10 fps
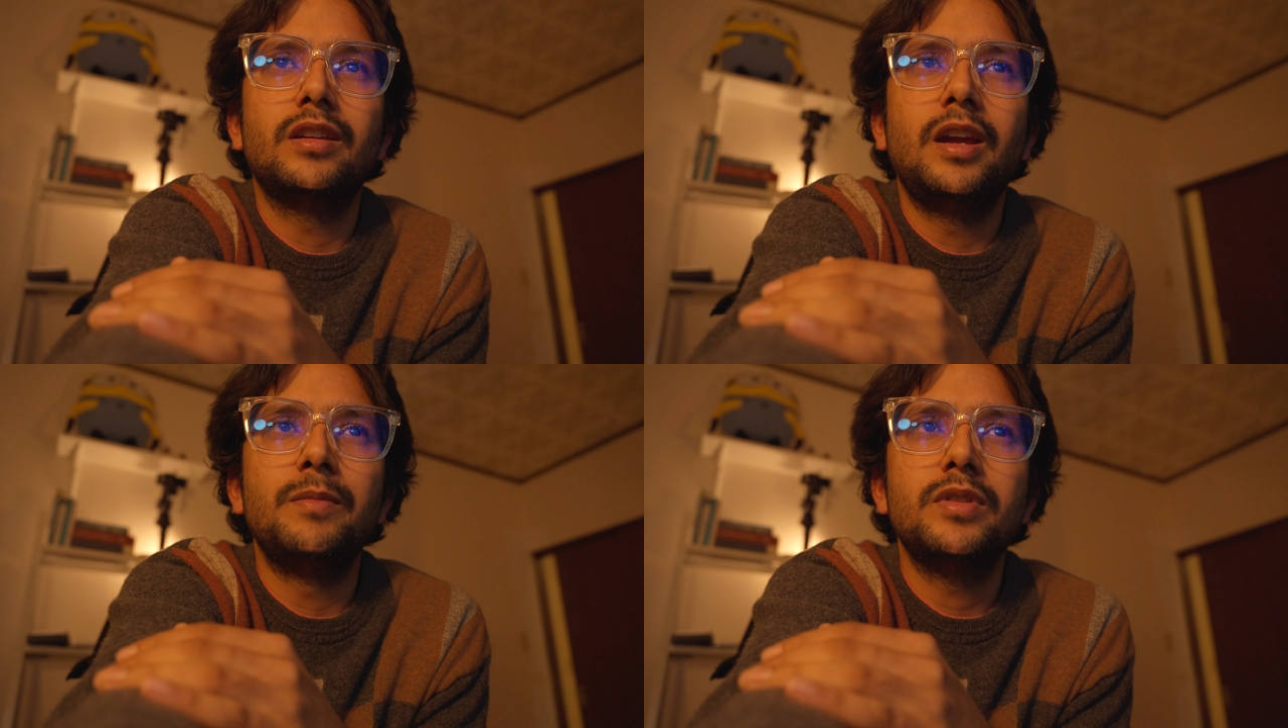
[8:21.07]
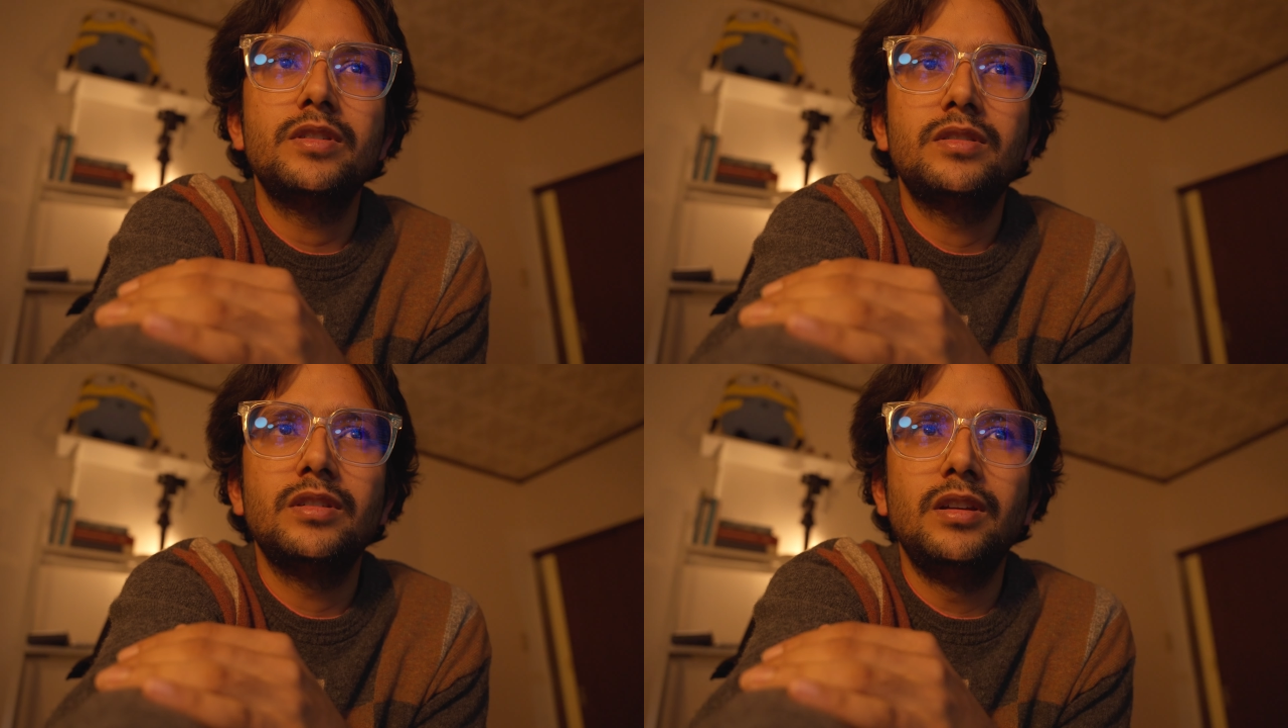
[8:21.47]
I'm
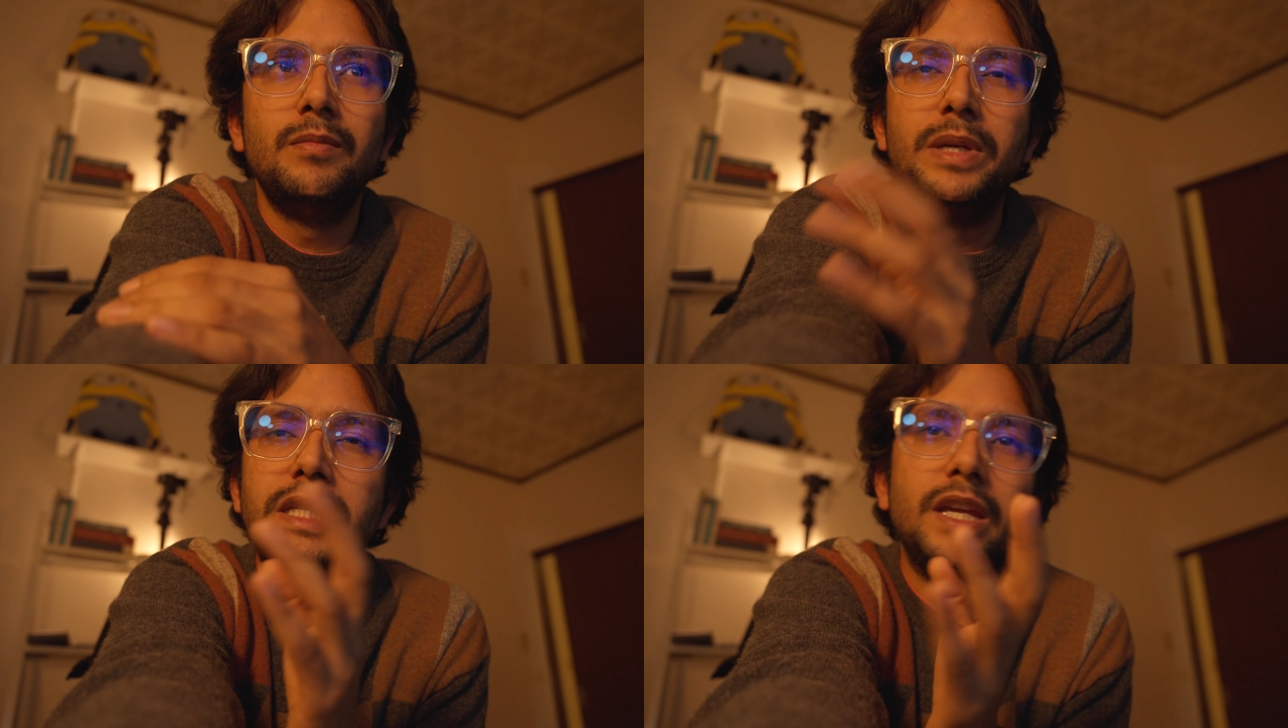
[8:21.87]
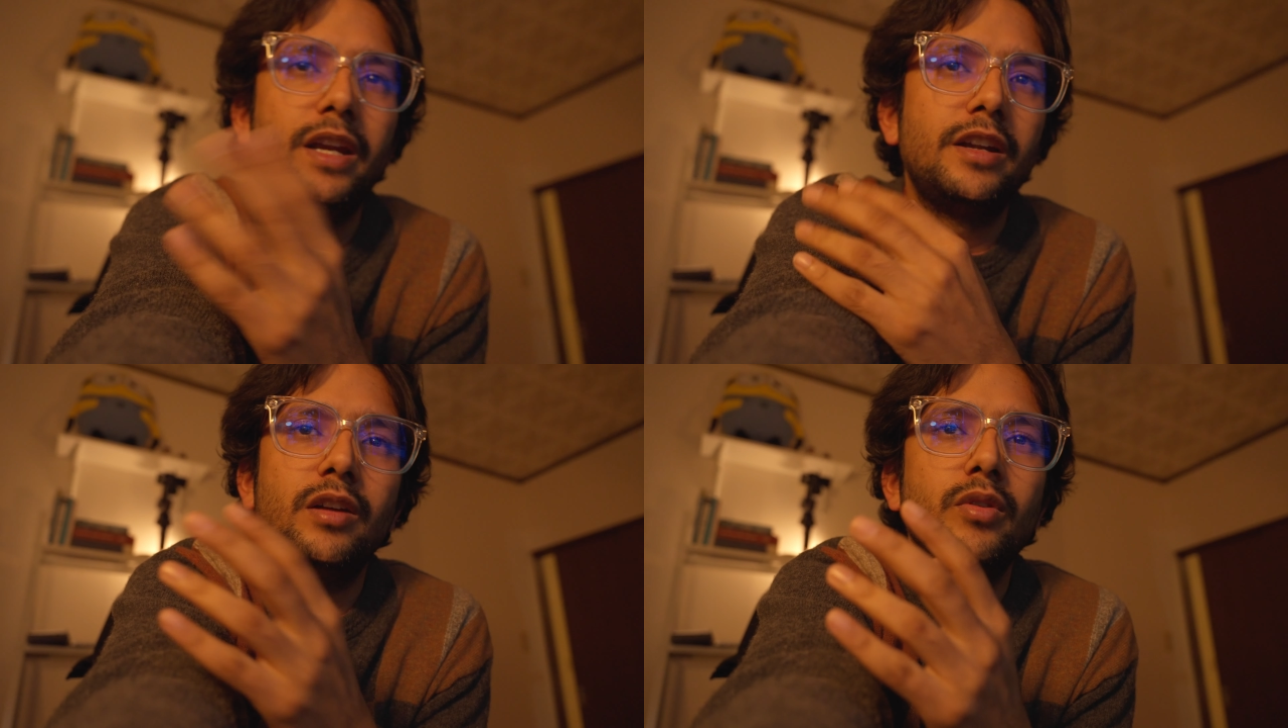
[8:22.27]
just missing
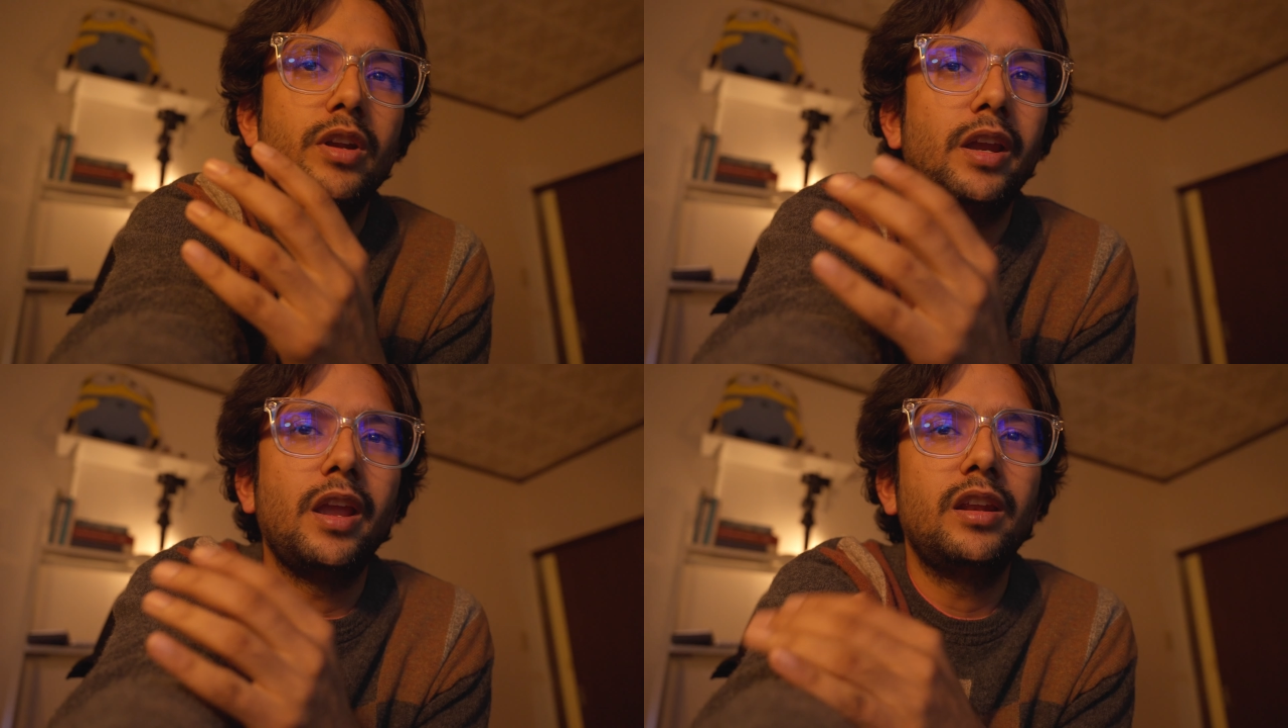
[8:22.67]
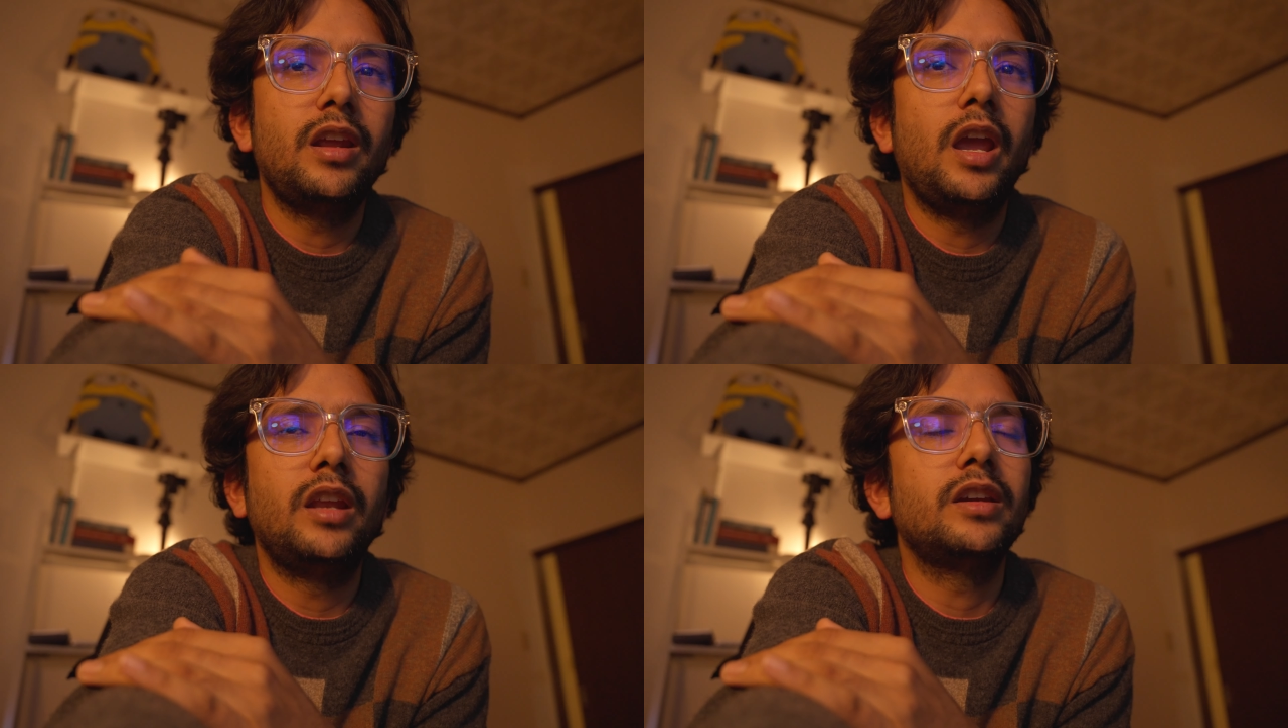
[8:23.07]
it out again
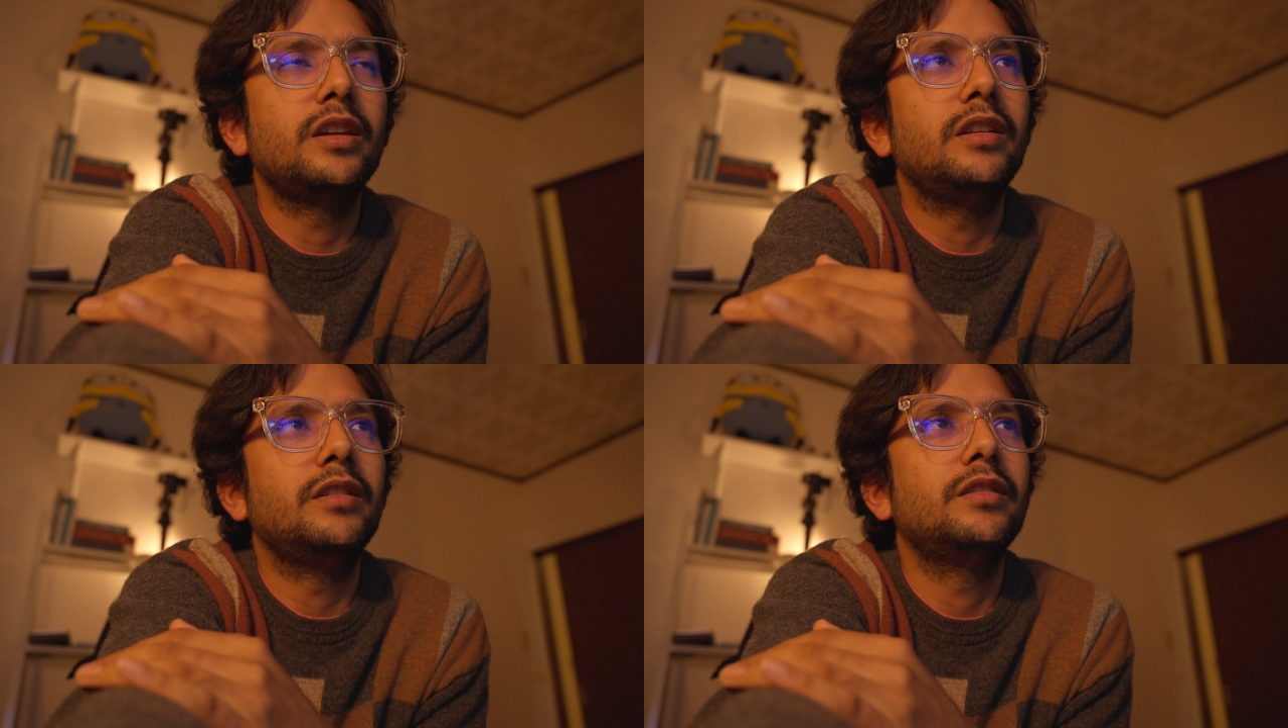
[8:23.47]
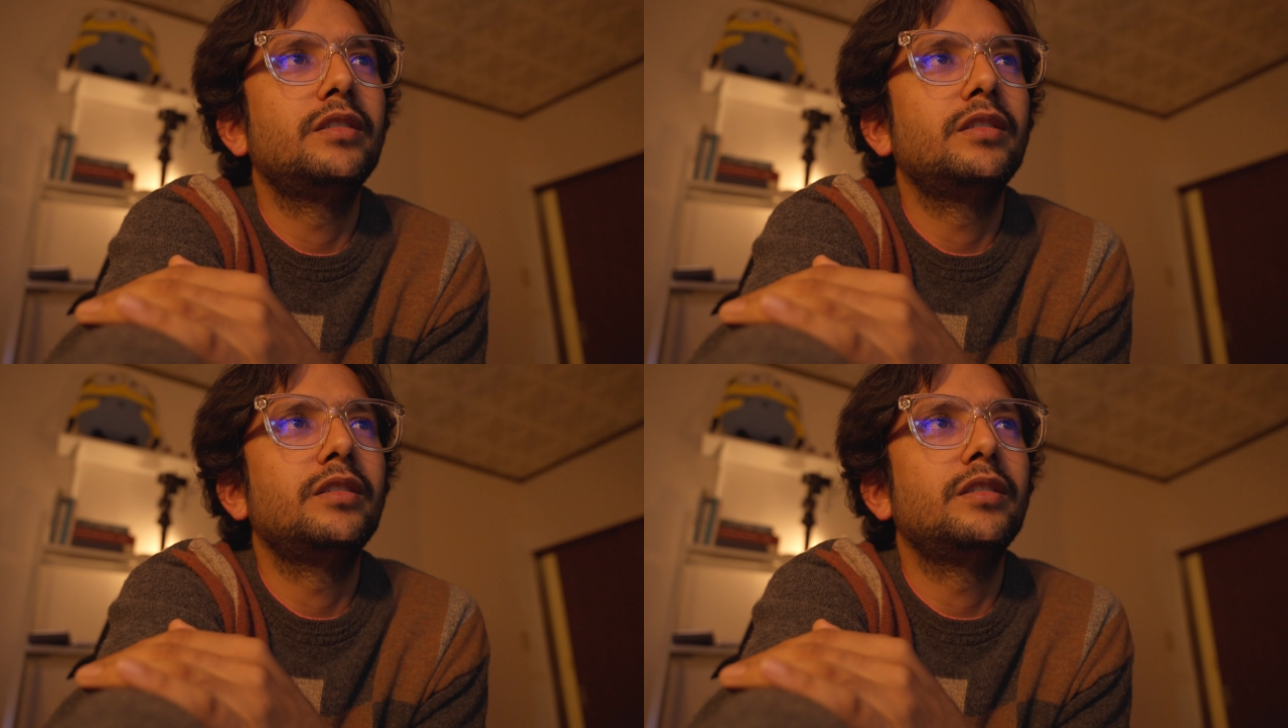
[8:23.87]
and again.